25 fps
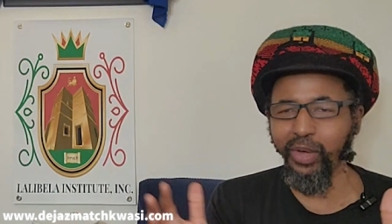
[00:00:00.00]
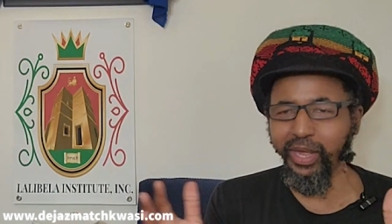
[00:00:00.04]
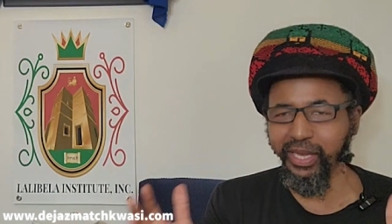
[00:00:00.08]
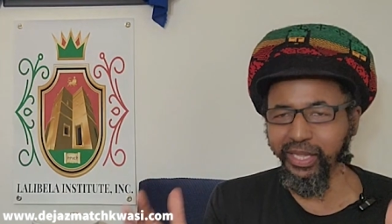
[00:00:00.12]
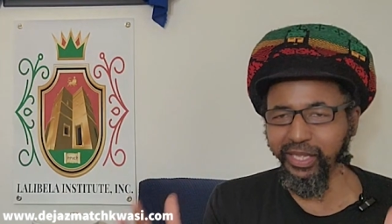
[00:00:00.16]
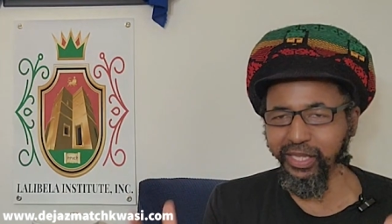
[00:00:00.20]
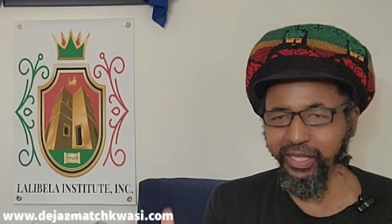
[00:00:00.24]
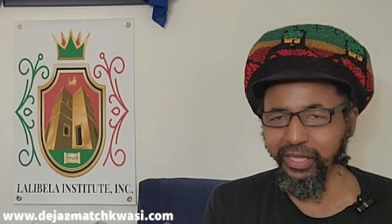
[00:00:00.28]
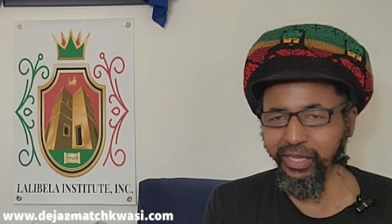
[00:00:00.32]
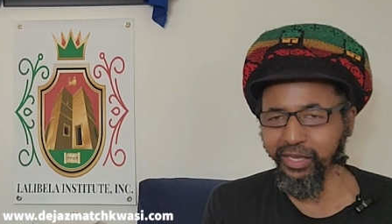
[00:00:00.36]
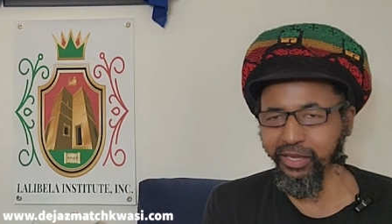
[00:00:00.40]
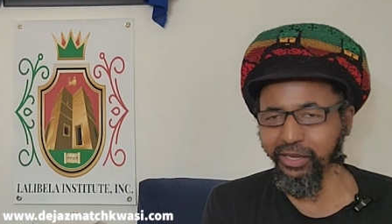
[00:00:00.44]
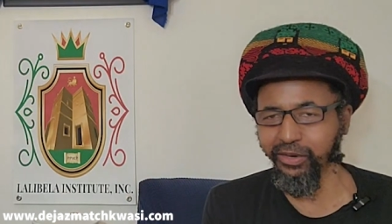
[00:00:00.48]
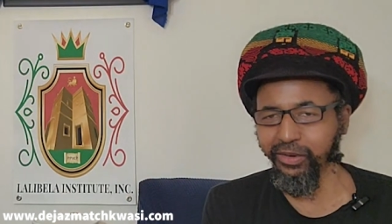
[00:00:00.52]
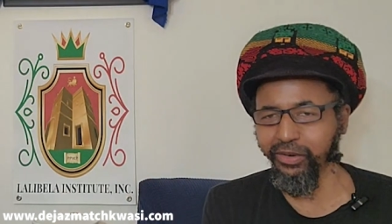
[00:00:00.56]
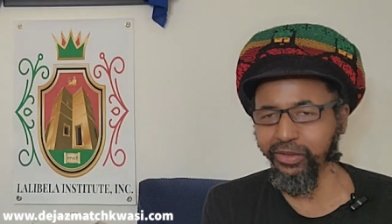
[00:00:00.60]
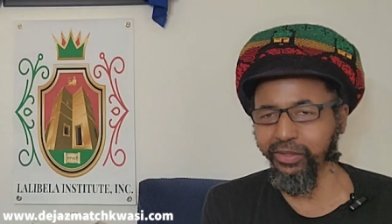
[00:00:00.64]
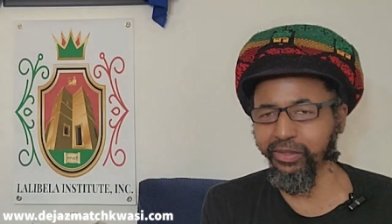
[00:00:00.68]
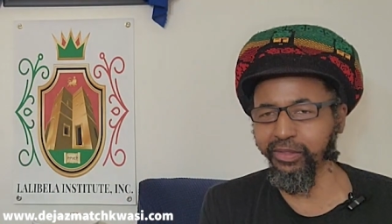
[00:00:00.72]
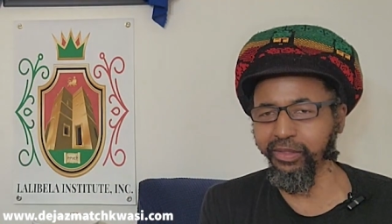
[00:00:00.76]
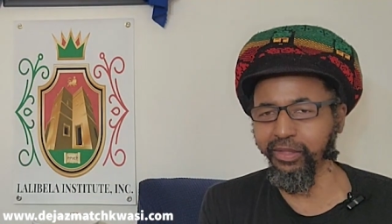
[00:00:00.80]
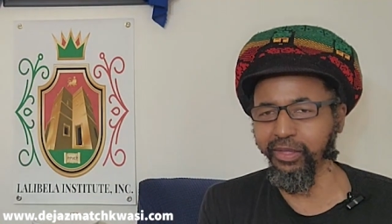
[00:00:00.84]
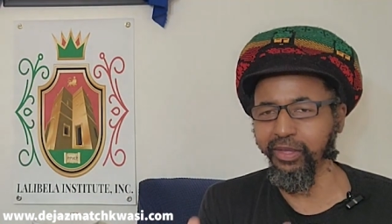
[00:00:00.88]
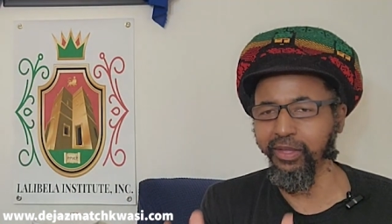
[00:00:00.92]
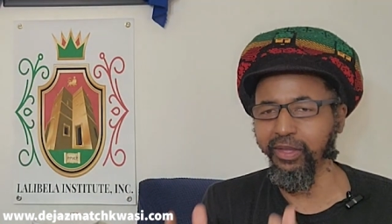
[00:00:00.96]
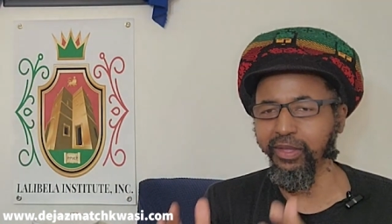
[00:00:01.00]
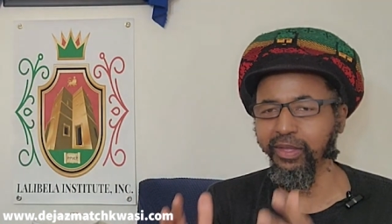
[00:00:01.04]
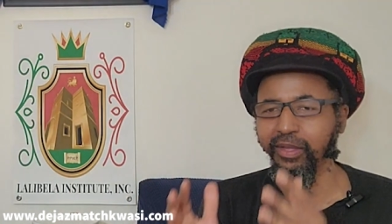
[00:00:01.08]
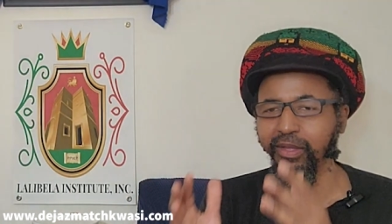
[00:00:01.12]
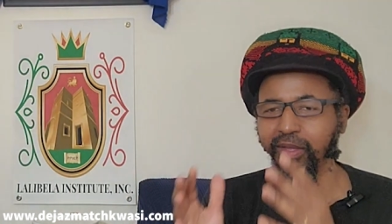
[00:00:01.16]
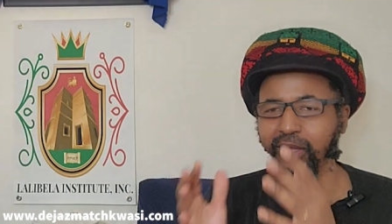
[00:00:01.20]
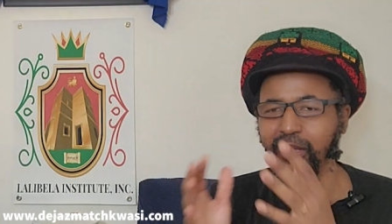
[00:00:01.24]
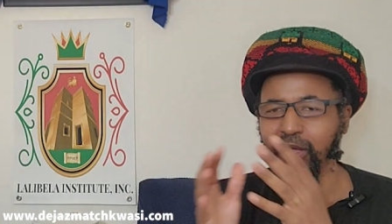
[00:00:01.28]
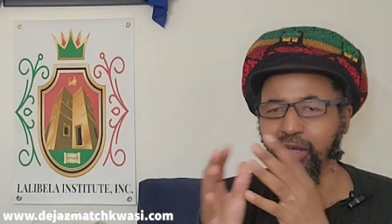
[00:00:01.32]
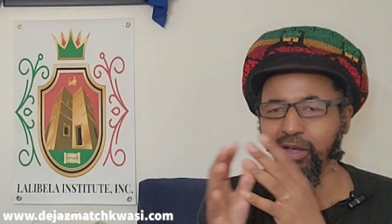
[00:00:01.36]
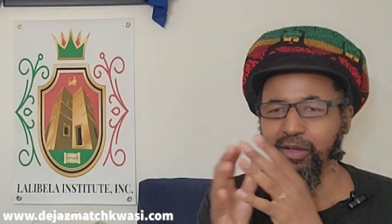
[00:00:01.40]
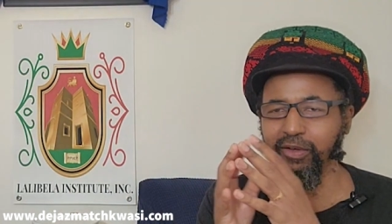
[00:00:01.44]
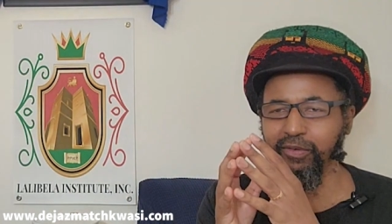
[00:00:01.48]
20 mm-hmm. years
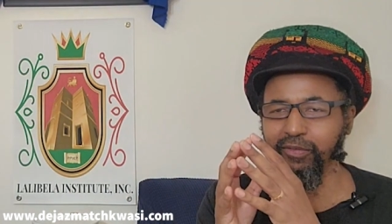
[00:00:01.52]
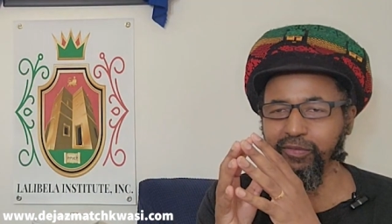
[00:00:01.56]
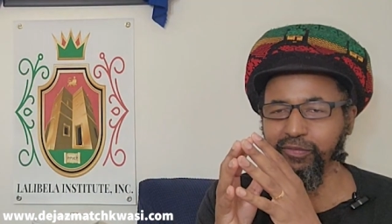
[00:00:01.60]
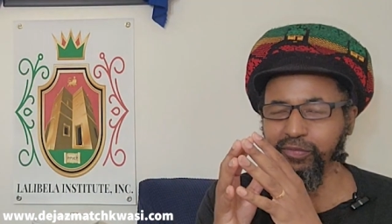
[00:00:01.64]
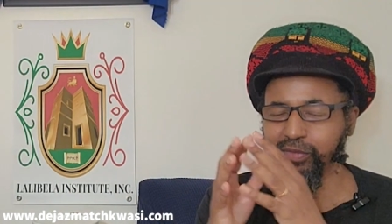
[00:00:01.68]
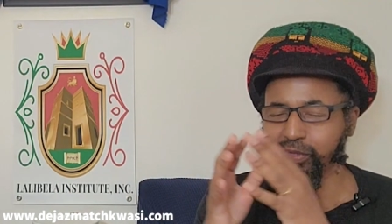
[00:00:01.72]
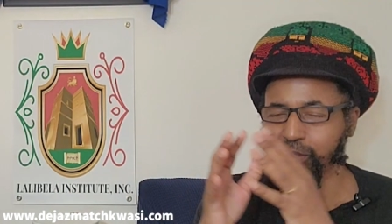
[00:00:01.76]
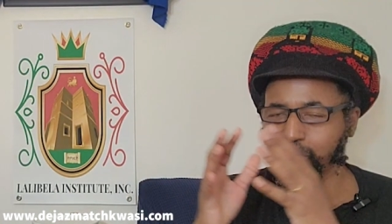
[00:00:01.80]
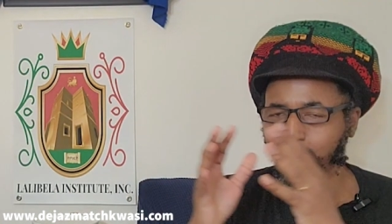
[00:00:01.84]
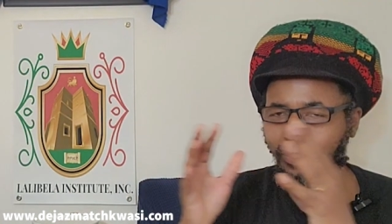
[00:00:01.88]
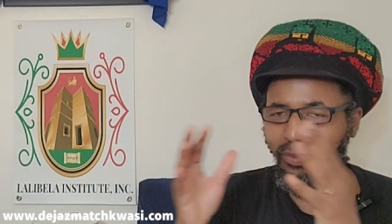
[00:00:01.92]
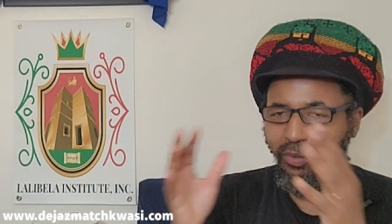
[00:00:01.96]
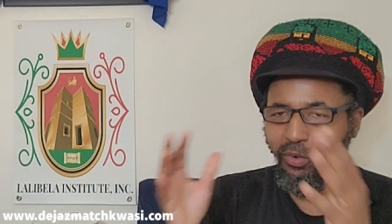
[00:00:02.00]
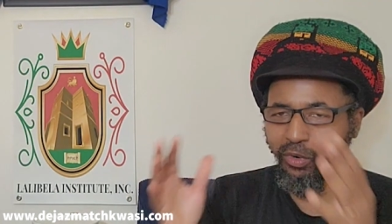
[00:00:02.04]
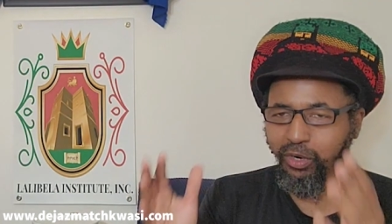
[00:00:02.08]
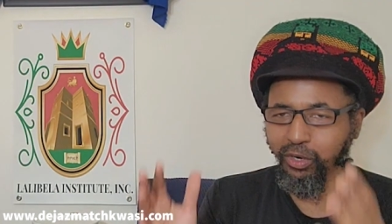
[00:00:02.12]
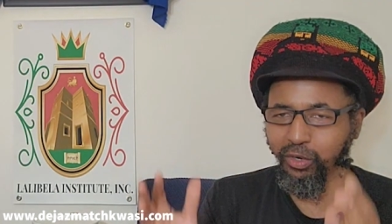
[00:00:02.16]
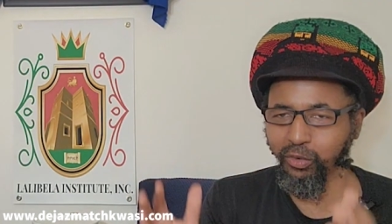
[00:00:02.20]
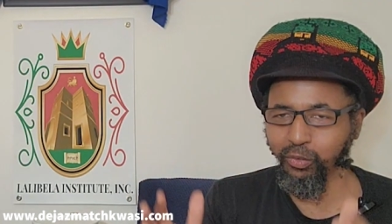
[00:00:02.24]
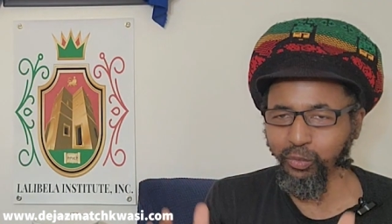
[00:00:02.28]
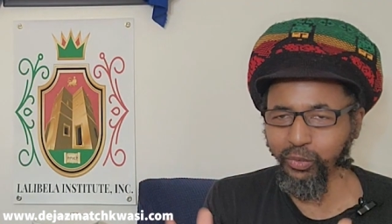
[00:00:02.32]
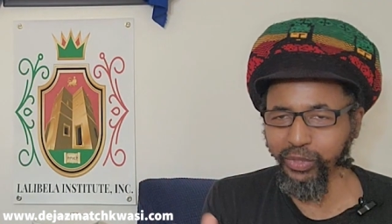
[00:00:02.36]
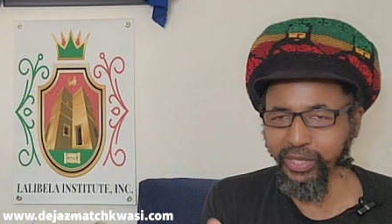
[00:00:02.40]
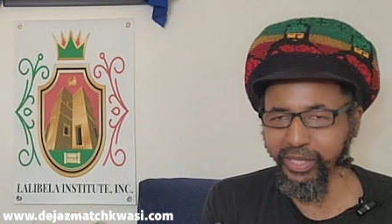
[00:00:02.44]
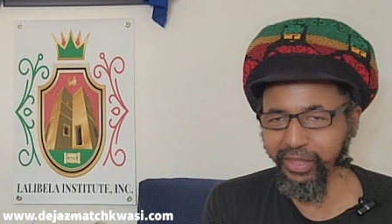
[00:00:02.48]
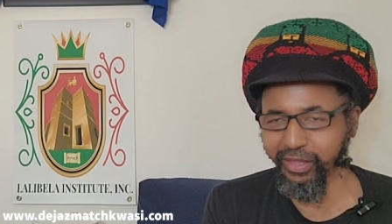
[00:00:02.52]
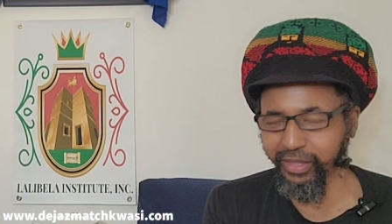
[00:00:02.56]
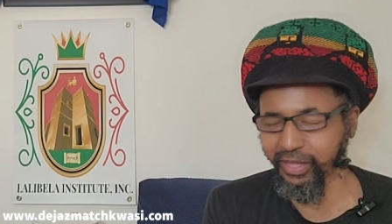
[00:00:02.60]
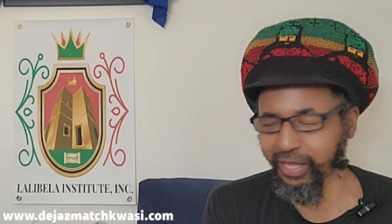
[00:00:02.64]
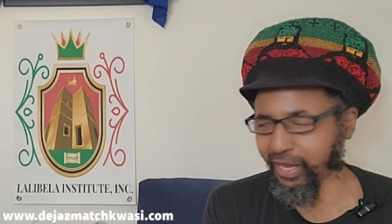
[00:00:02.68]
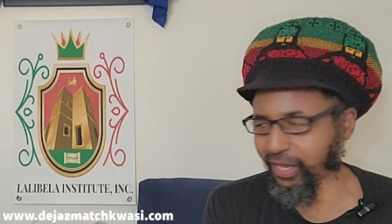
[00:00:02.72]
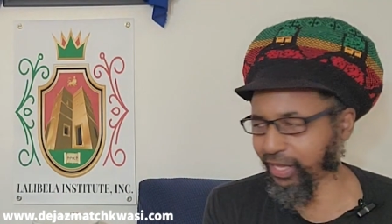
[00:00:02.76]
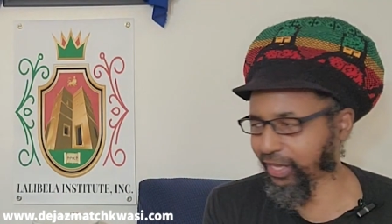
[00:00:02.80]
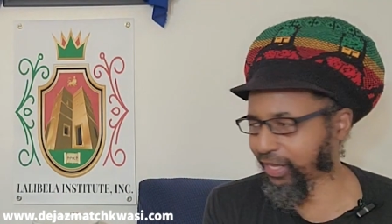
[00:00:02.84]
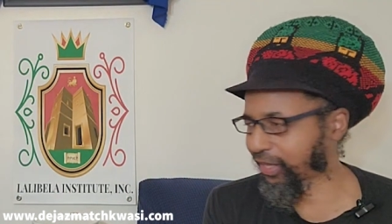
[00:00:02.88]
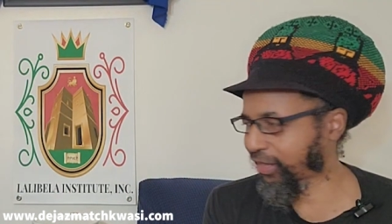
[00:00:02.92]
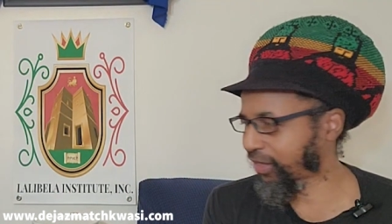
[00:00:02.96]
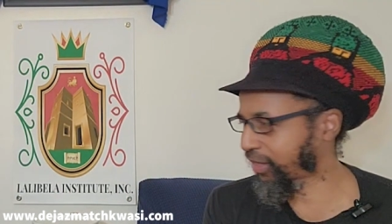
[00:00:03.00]
of the world
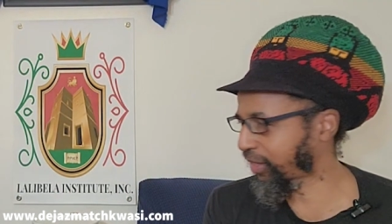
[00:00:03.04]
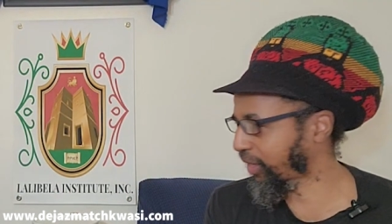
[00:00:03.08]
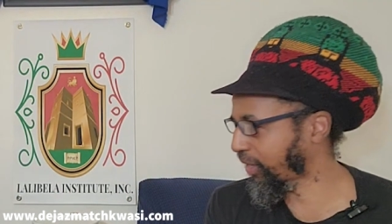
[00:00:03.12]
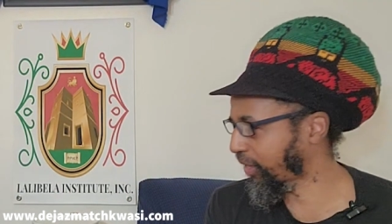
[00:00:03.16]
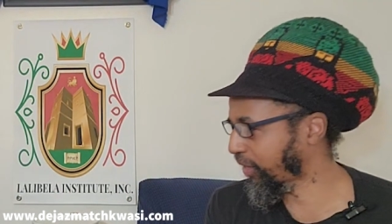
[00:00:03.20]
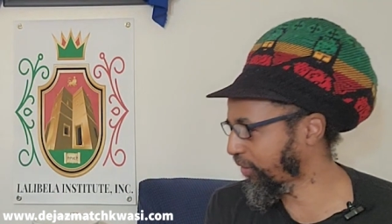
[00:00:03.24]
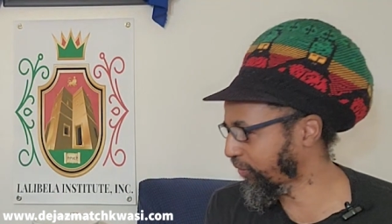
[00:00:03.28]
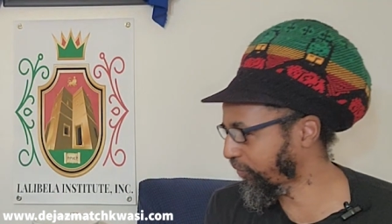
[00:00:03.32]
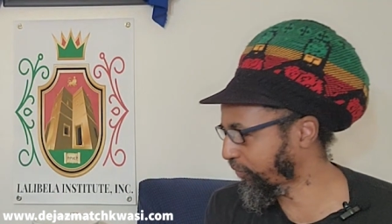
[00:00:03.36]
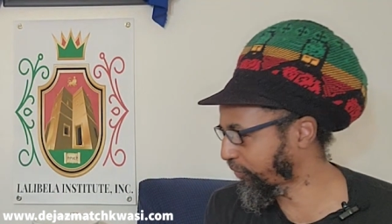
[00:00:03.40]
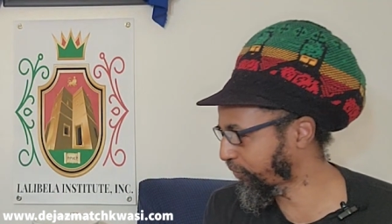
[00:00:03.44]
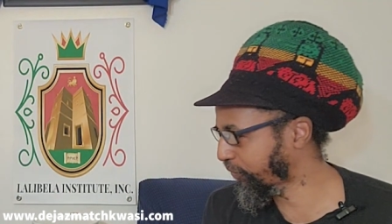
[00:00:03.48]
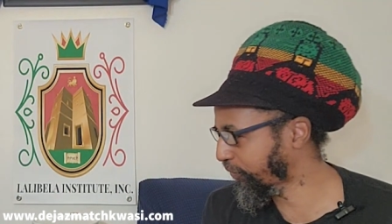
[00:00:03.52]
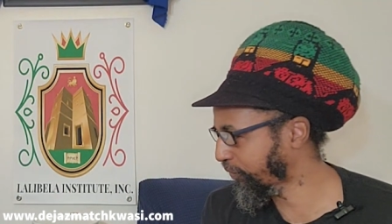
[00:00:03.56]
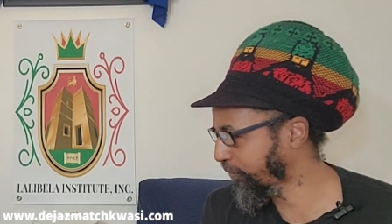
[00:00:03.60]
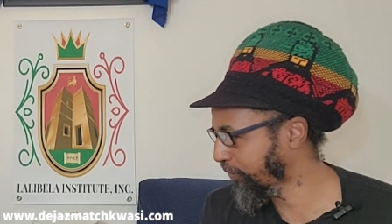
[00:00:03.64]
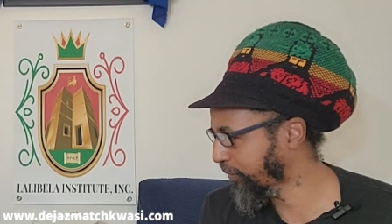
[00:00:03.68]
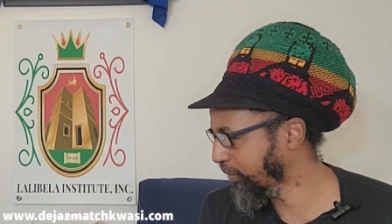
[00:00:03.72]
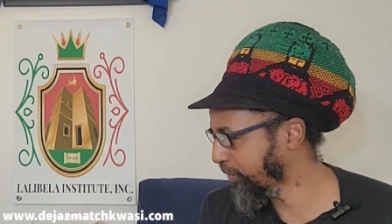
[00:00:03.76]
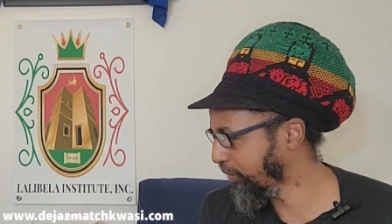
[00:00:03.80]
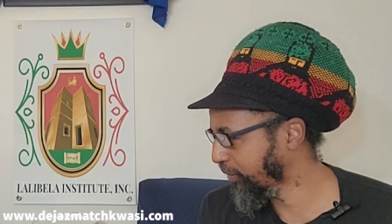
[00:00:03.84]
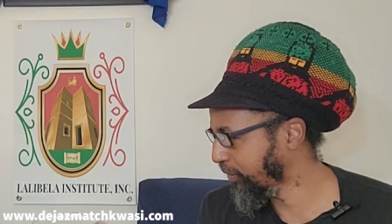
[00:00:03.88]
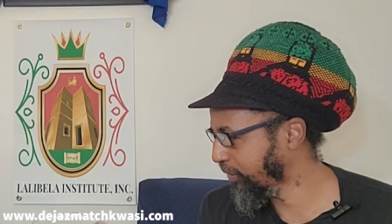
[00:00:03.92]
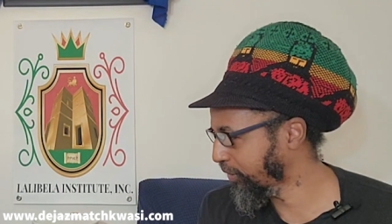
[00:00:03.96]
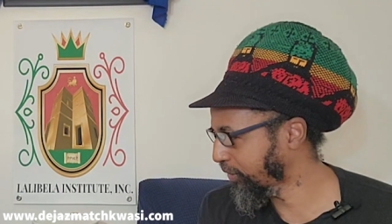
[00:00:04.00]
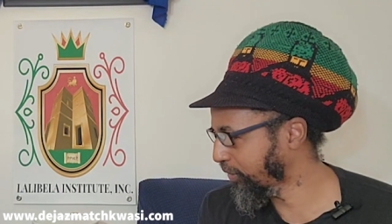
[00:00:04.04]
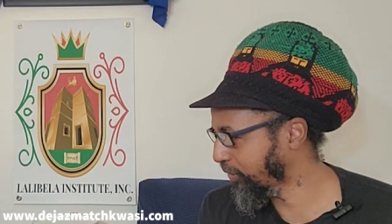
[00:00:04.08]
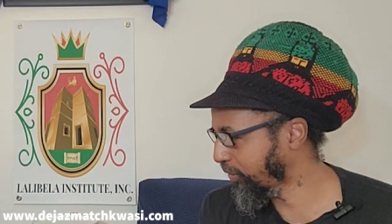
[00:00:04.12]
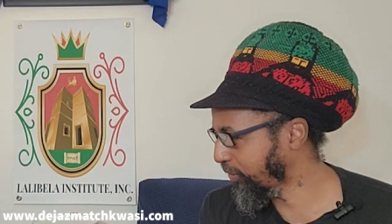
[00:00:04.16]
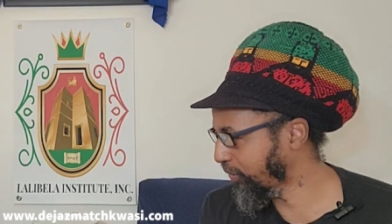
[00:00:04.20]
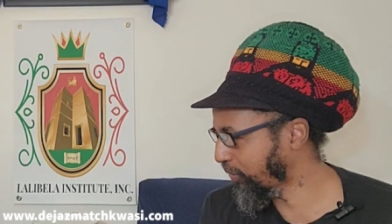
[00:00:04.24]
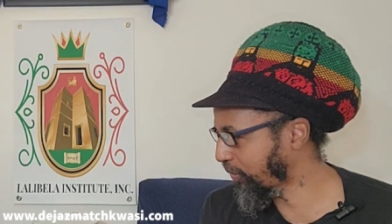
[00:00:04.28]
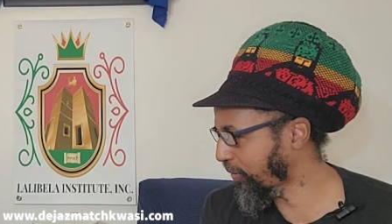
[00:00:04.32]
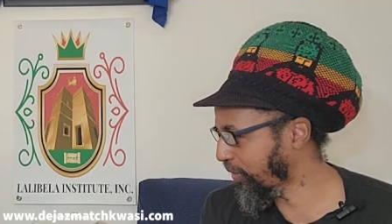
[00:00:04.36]
resetting itself. Right. You